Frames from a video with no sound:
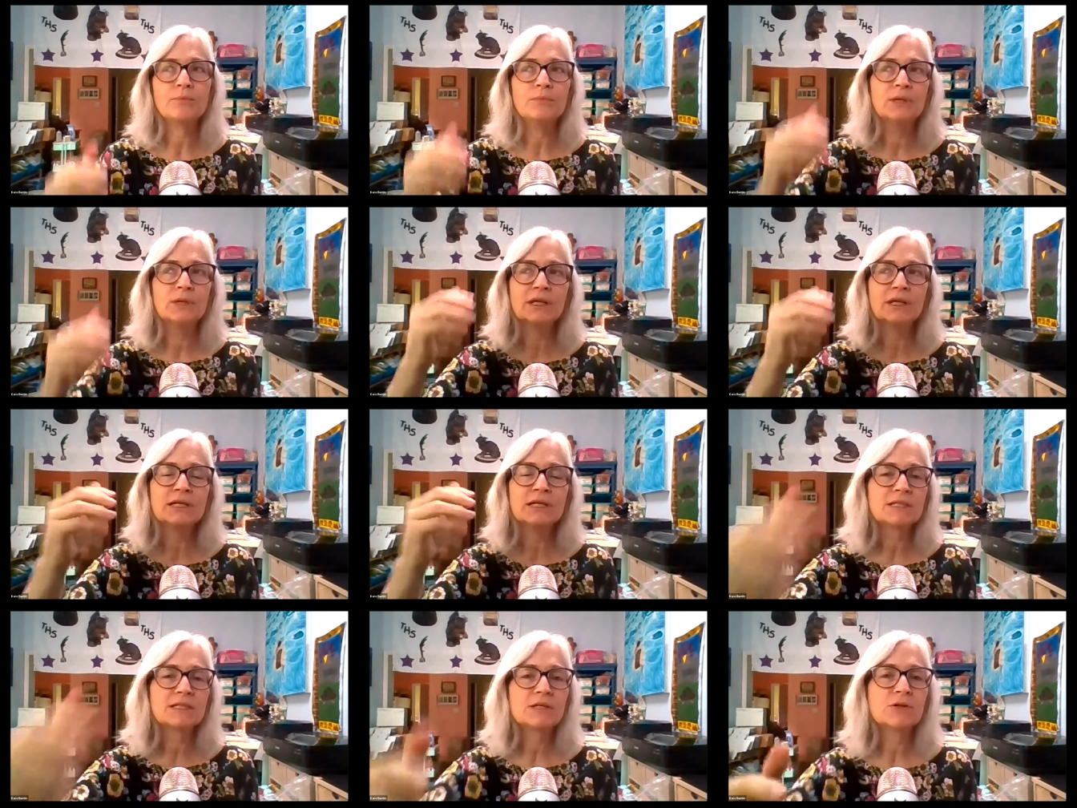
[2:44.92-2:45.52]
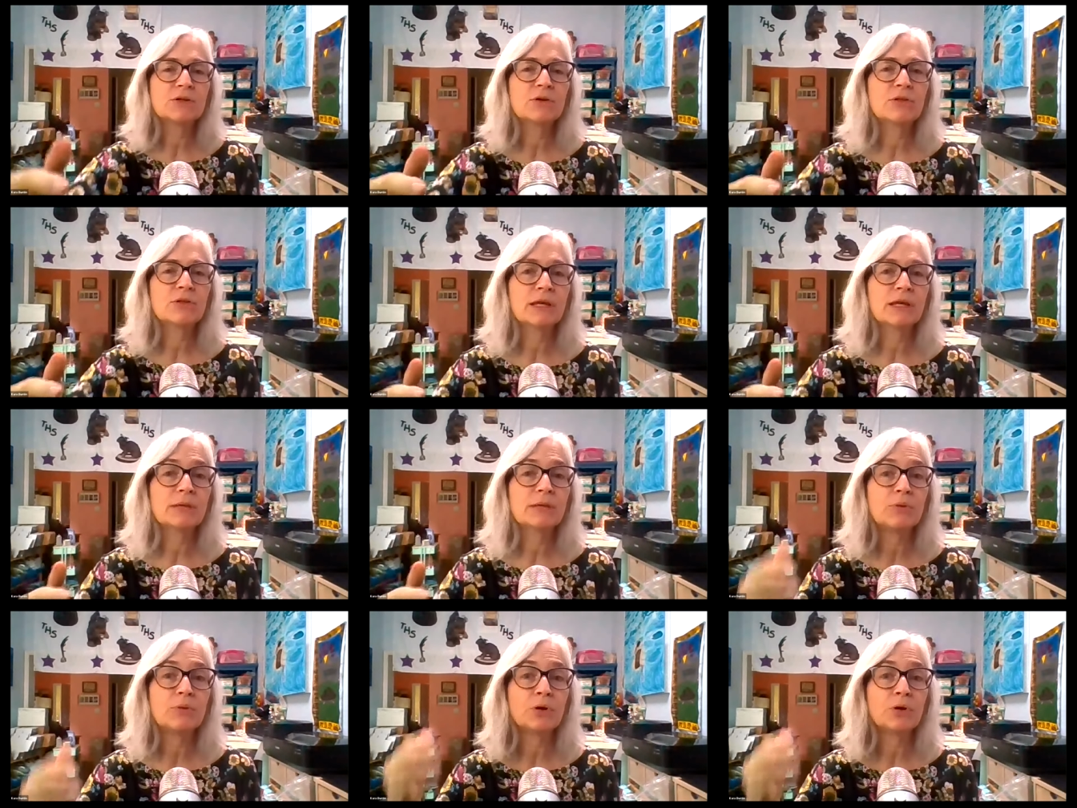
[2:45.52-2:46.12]
list a new thing
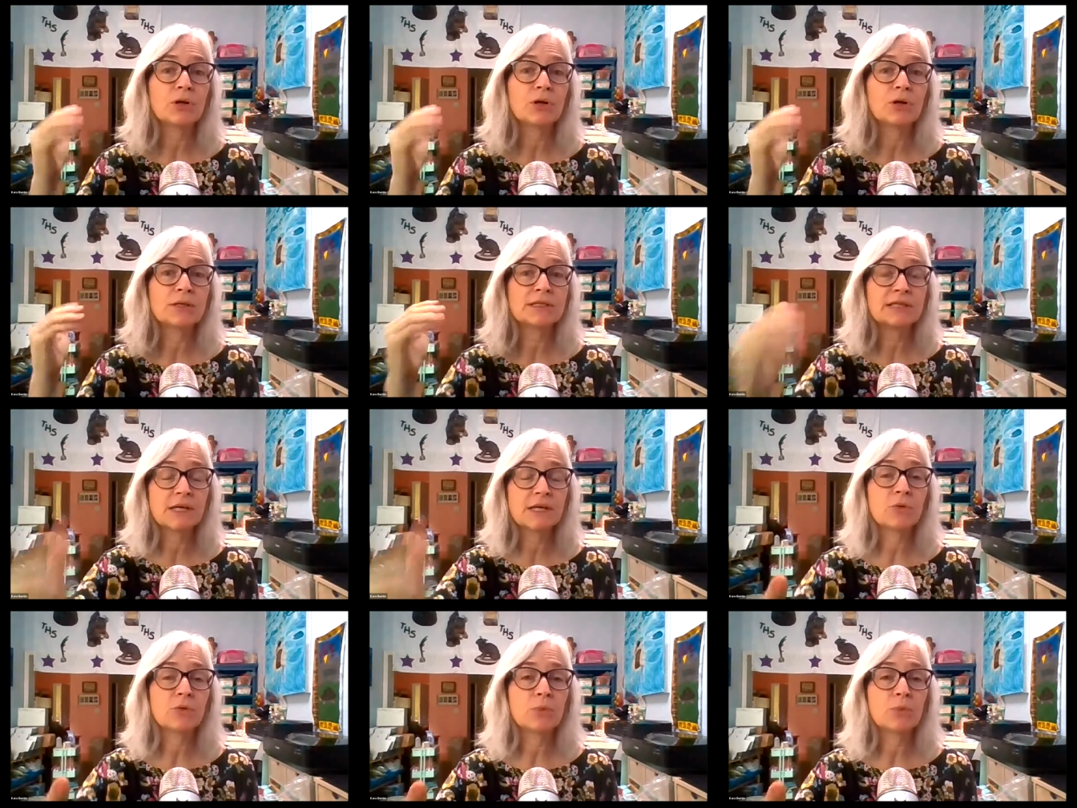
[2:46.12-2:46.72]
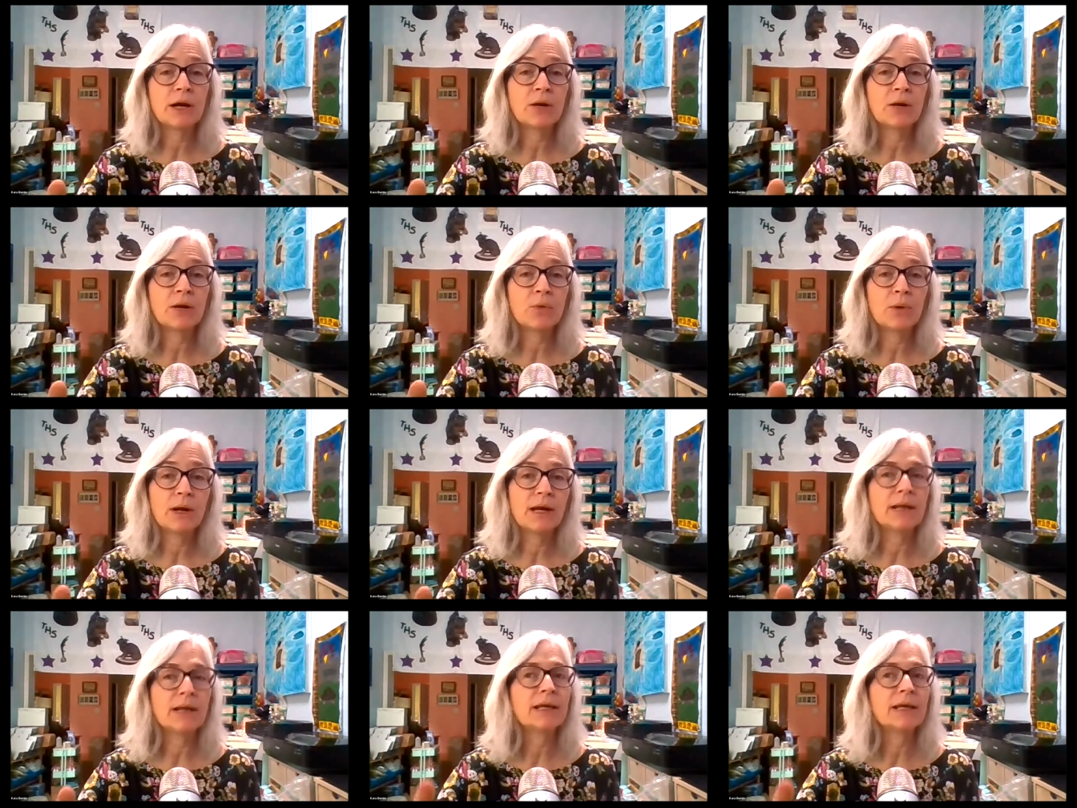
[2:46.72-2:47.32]
and put it on sale right
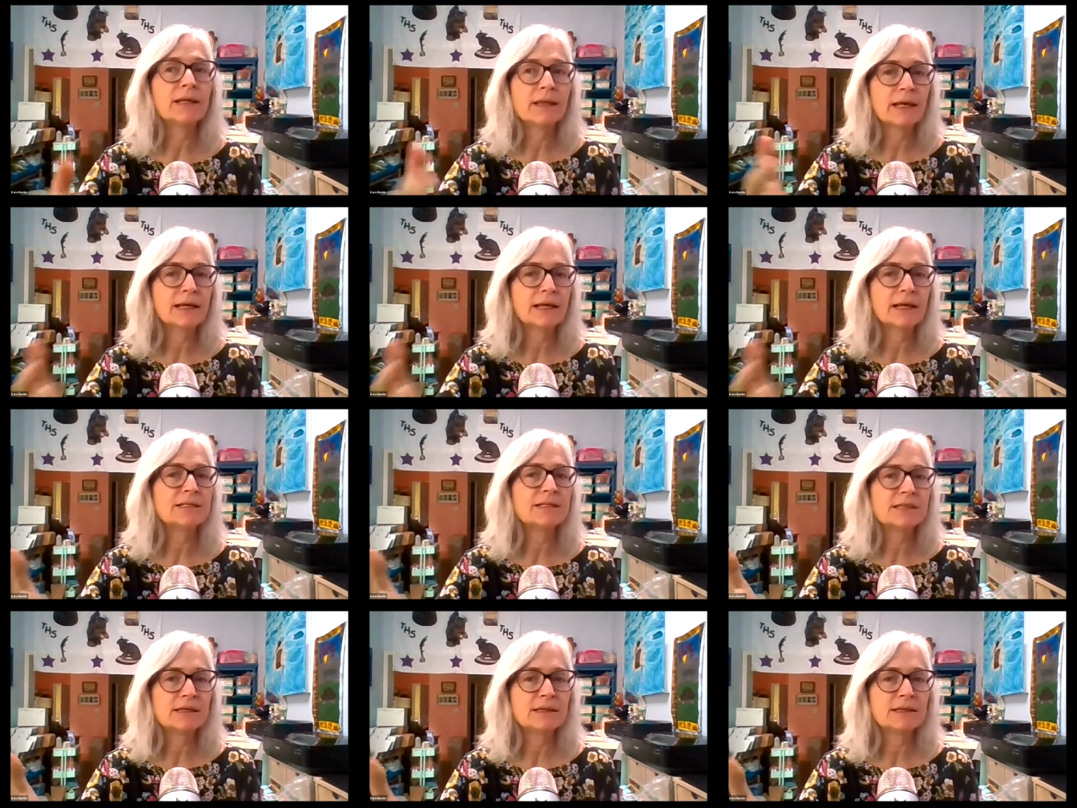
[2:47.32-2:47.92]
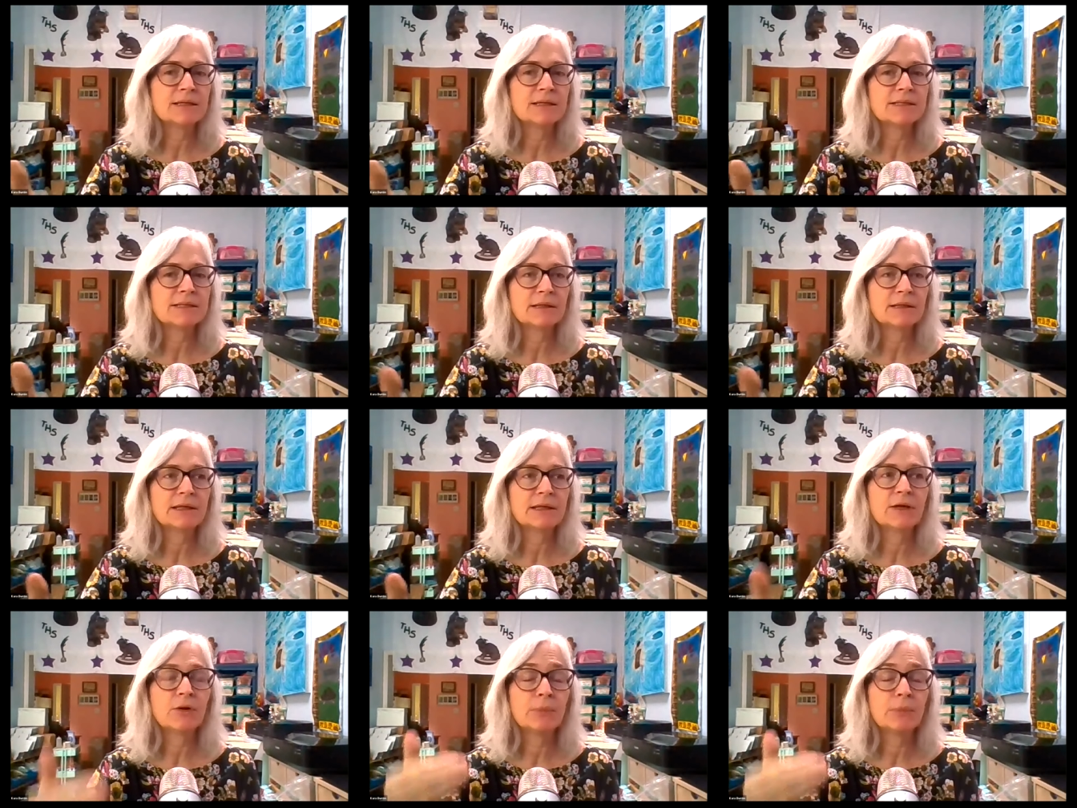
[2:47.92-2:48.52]
away and like i said that's
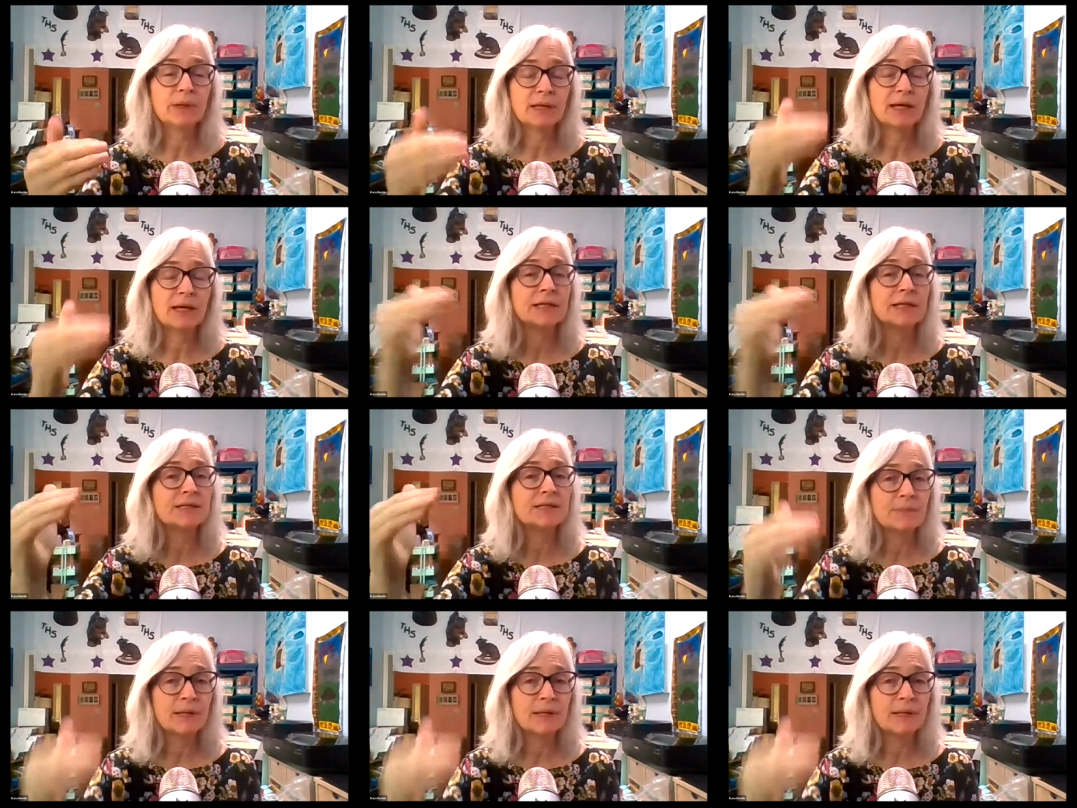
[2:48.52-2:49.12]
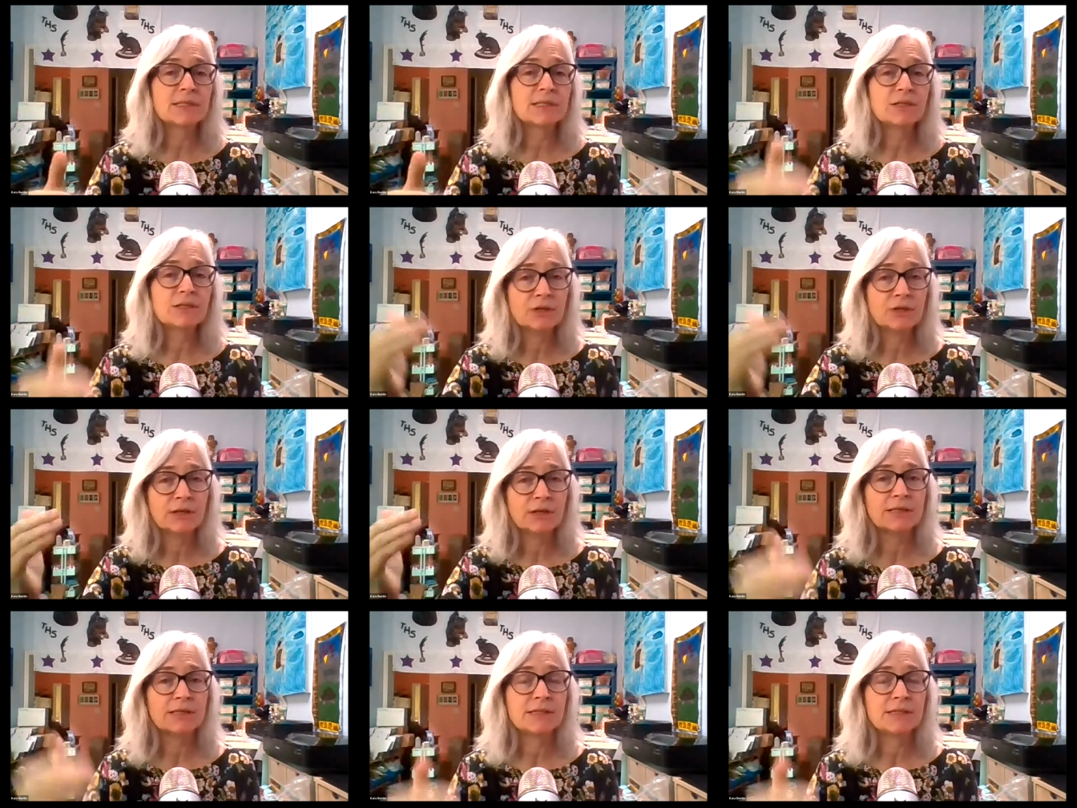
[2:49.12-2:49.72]
illegal but that is a message
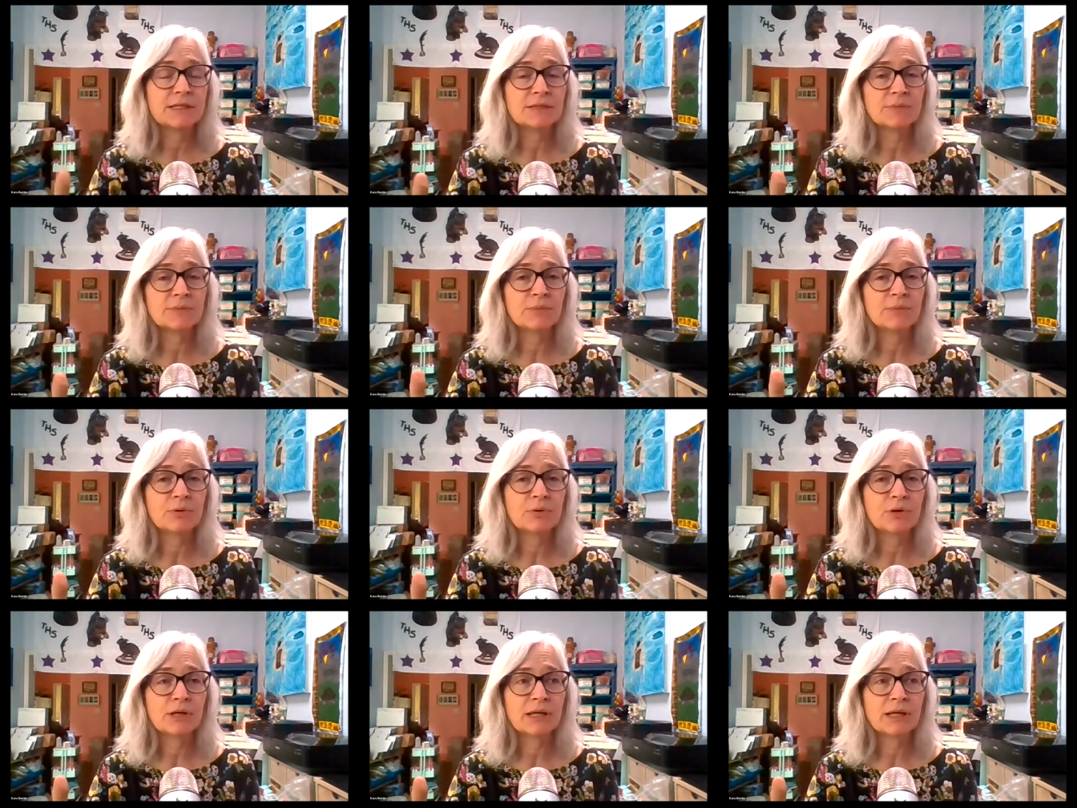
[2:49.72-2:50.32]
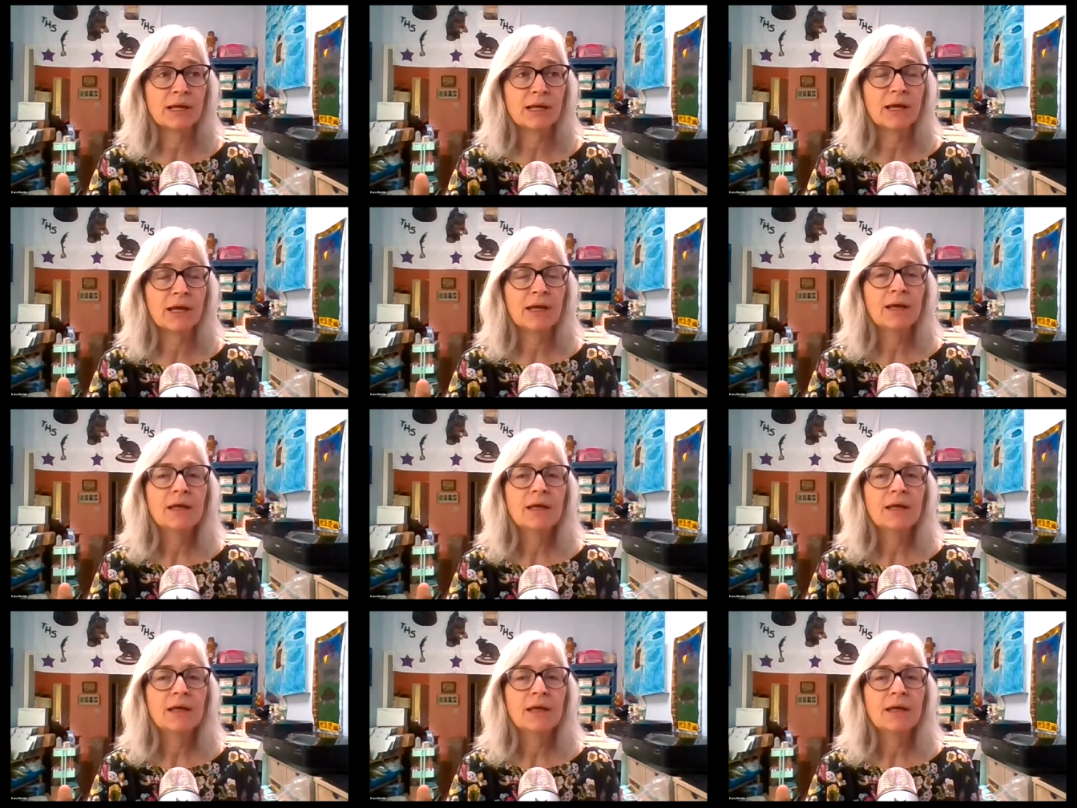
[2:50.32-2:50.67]
that etsy has been putting